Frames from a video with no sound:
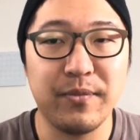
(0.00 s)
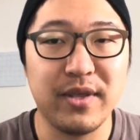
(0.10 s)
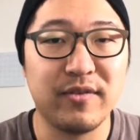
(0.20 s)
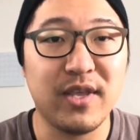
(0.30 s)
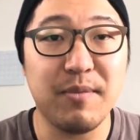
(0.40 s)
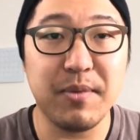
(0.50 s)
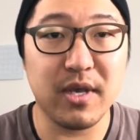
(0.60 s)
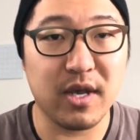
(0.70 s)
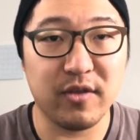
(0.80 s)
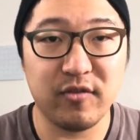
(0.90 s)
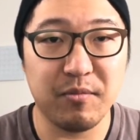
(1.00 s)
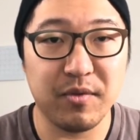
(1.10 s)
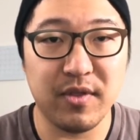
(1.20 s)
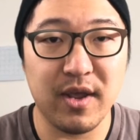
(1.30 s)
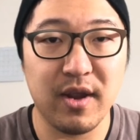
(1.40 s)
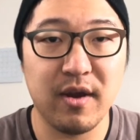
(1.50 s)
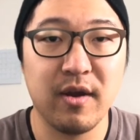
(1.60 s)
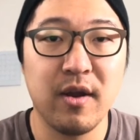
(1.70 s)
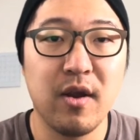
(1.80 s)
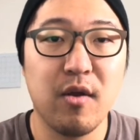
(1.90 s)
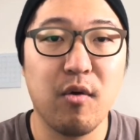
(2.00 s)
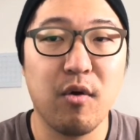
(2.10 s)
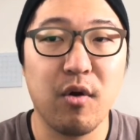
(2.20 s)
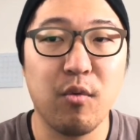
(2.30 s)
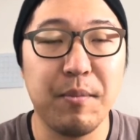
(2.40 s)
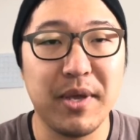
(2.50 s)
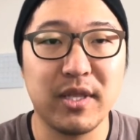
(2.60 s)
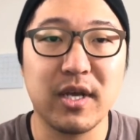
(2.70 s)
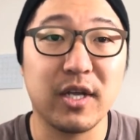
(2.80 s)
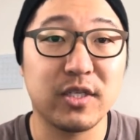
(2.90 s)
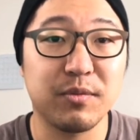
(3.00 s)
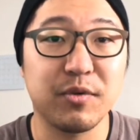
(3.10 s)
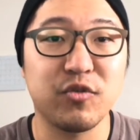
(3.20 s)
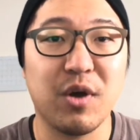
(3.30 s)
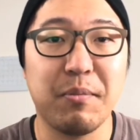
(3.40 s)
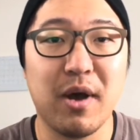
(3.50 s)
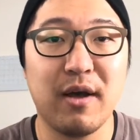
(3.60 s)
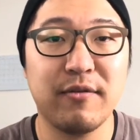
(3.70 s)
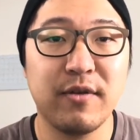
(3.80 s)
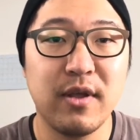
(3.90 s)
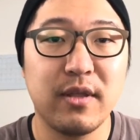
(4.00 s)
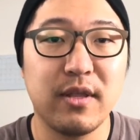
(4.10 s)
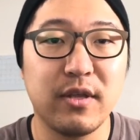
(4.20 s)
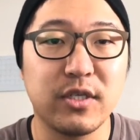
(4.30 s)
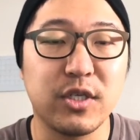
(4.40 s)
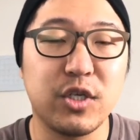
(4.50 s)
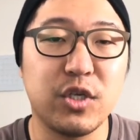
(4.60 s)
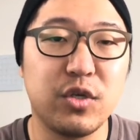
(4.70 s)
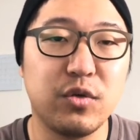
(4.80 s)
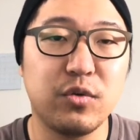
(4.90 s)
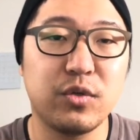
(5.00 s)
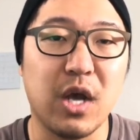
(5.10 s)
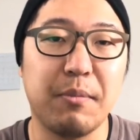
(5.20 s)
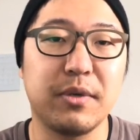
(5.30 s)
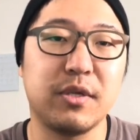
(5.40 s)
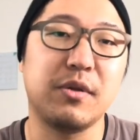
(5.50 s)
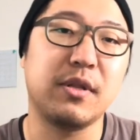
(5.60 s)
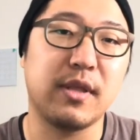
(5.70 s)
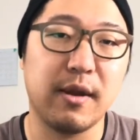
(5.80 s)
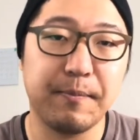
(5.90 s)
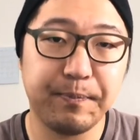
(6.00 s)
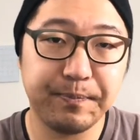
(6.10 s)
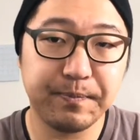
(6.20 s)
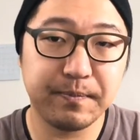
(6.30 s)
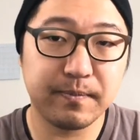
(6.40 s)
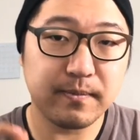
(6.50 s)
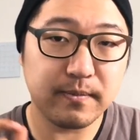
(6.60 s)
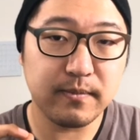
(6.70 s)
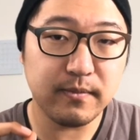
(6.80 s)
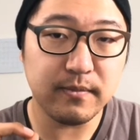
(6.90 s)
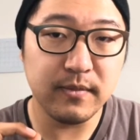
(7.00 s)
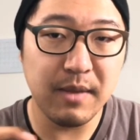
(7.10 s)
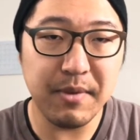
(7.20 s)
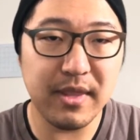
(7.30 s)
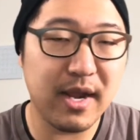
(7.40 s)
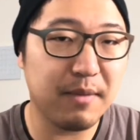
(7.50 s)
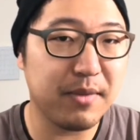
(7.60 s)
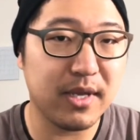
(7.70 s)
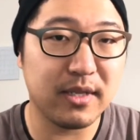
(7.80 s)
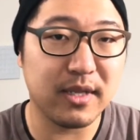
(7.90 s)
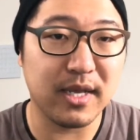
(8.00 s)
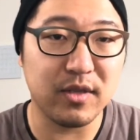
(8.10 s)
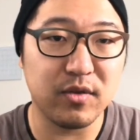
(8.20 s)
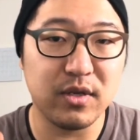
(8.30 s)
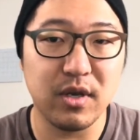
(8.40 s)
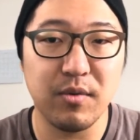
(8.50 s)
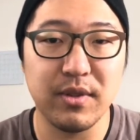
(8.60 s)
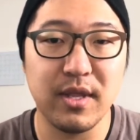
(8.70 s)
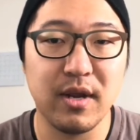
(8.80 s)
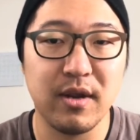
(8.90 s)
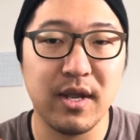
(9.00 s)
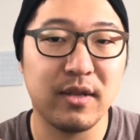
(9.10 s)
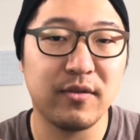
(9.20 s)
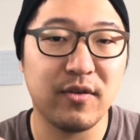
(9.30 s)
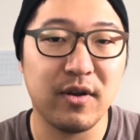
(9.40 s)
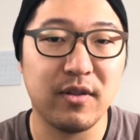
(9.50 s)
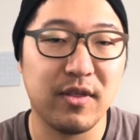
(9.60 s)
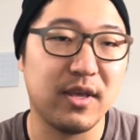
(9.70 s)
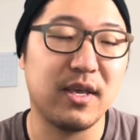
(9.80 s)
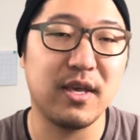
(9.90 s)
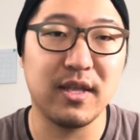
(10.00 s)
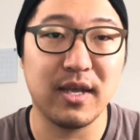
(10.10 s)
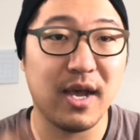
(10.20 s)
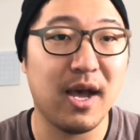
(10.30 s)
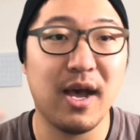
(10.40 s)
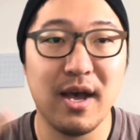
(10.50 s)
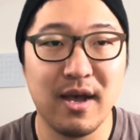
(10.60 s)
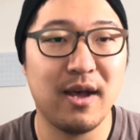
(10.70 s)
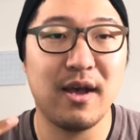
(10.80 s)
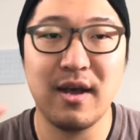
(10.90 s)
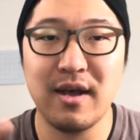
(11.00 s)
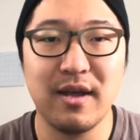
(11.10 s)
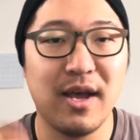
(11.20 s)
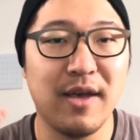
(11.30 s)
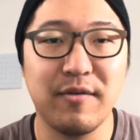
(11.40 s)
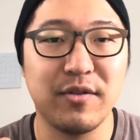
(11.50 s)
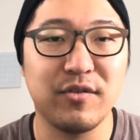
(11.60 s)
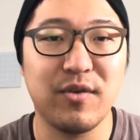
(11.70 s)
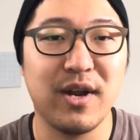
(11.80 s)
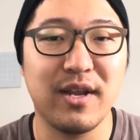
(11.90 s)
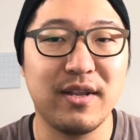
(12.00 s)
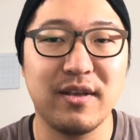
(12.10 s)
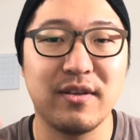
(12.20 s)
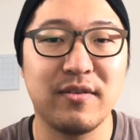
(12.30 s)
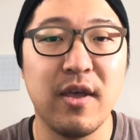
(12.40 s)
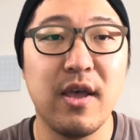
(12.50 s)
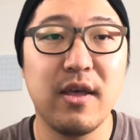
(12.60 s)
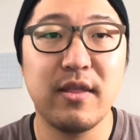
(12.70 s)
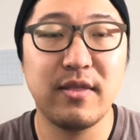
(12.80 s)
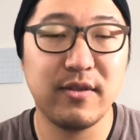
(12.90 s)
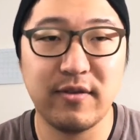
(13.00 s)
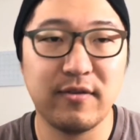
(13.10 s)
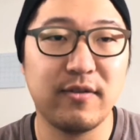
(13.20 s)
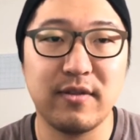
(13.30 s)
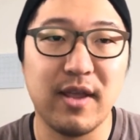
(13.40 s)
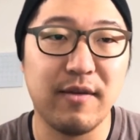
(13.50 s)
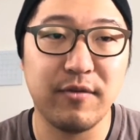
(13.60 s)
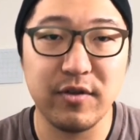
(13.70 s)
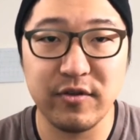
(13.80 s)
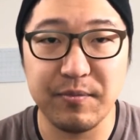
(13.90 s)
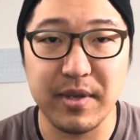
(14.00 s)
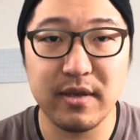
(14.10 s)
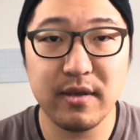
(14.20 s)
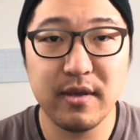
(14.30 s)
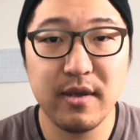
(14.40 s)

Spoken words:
is keeping a customer there, or what made the customer drop off, then there's a huge opportunity there. And by that I mean, like, you can go in there and start thinking like, aha, I have all these great ideas. This isn't the time for you to speak.